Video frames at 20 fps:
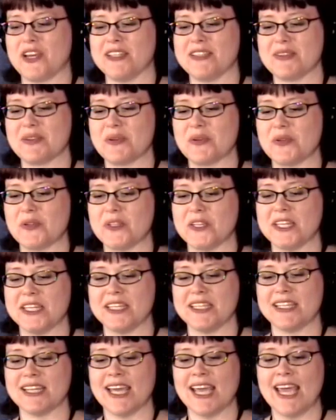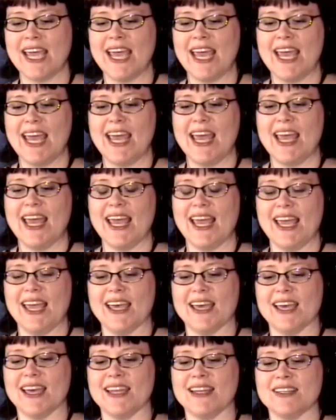grad school, and
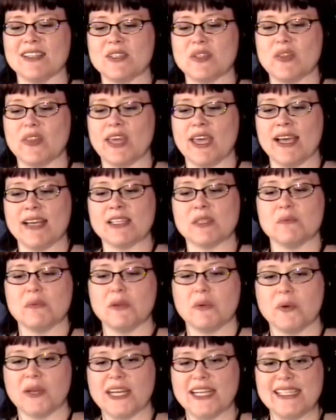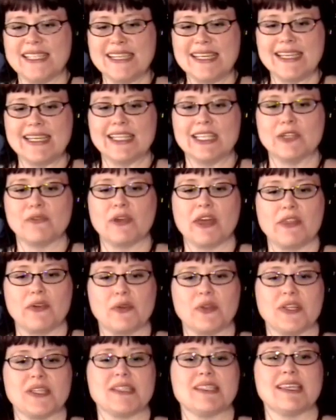and so they asked me what I did, and
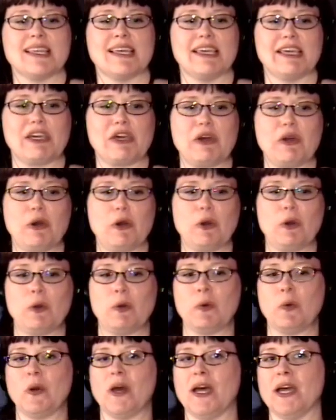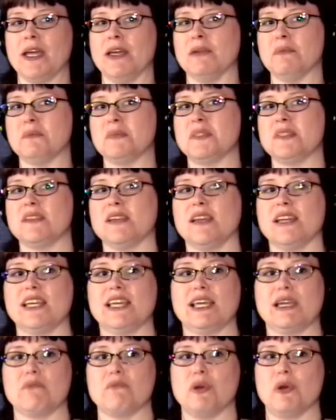rather than saying, oh, I'm
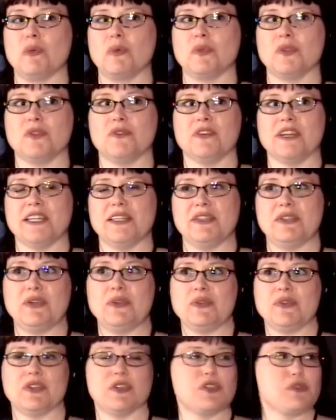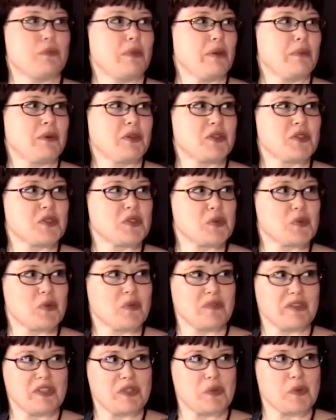studying mobile device usage by persons
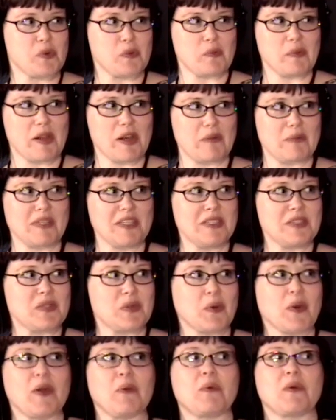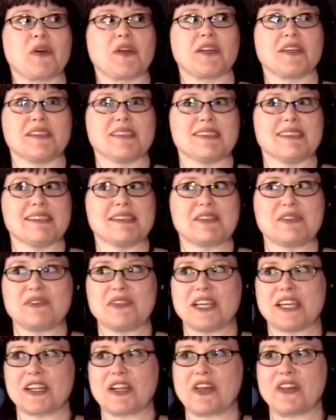with visual impairments, or I work in assistive
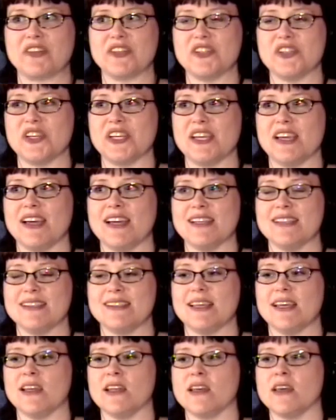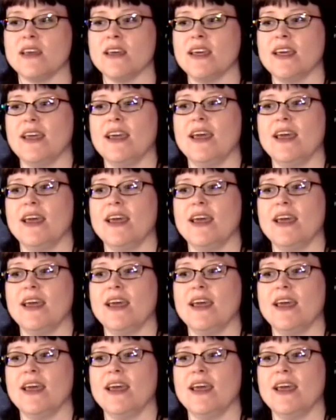technology, I said,